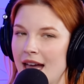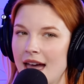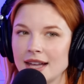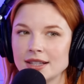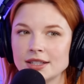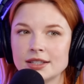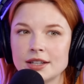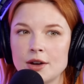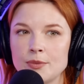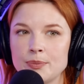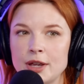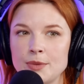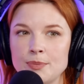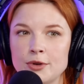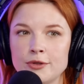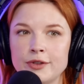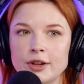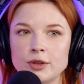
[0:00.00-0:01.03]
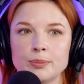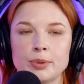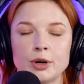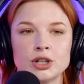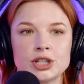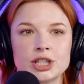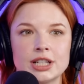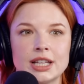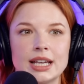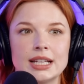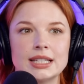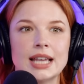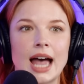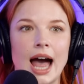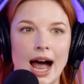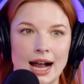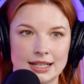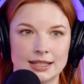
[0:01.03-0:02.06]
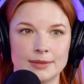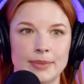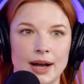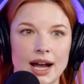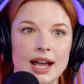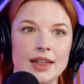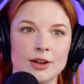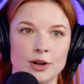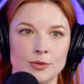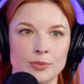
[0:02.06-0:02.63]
And so people felt personally attacked by their